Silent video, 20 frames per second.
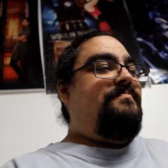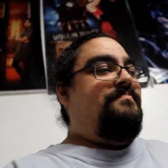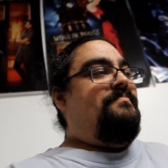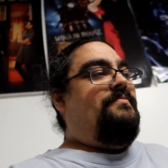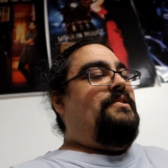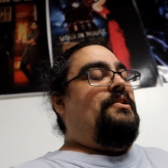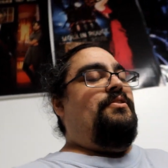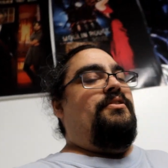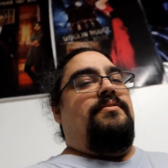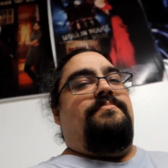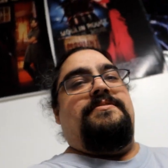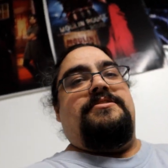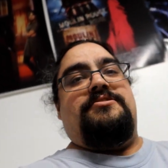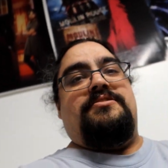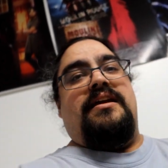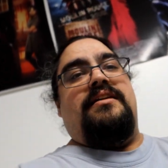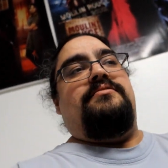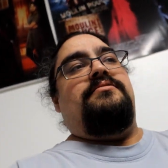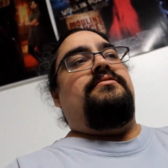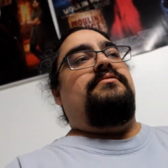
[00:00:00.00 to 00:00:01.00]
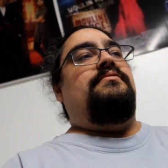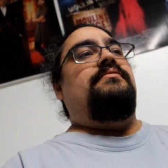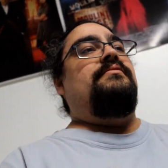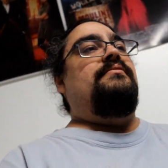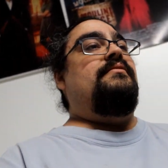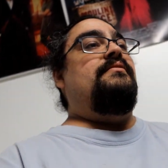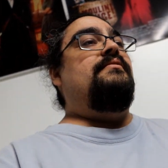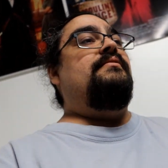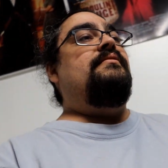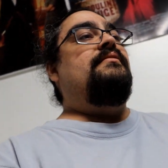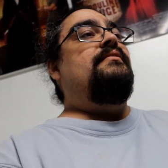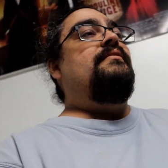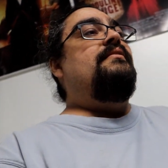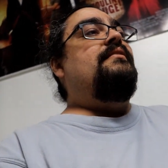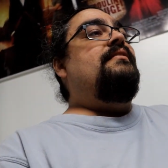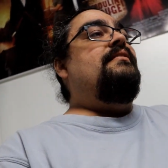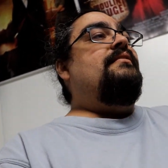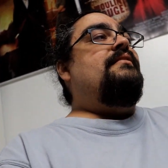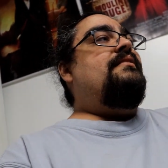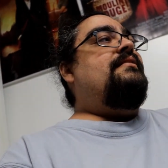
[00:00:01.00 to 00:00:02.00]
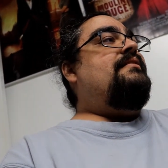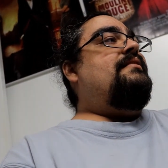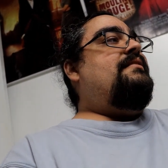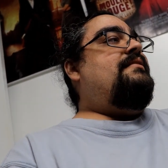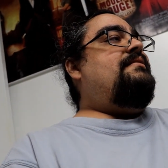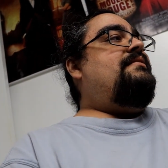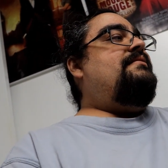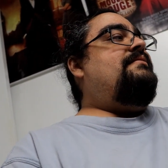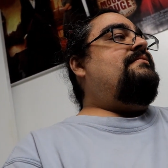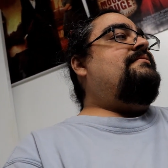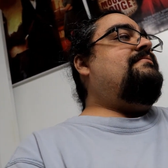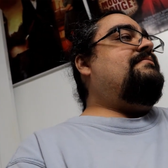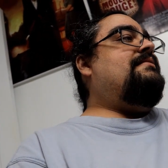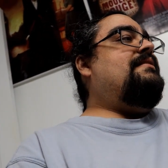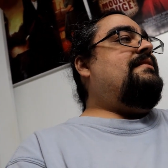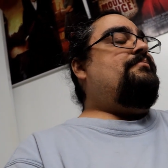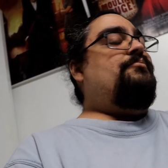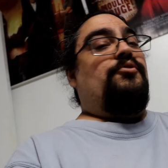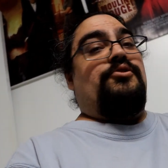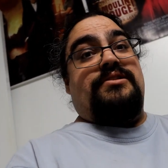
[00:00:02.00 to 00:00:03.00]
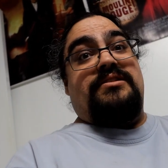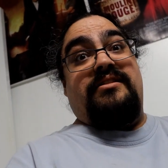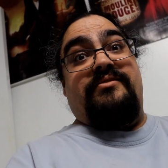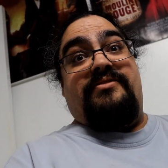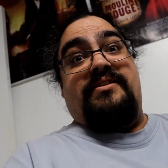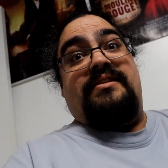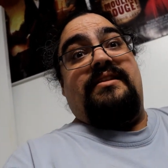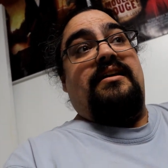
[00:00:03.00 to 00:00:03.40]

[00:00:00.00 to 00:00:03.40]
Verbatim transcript: load up his trailer and get more stuff in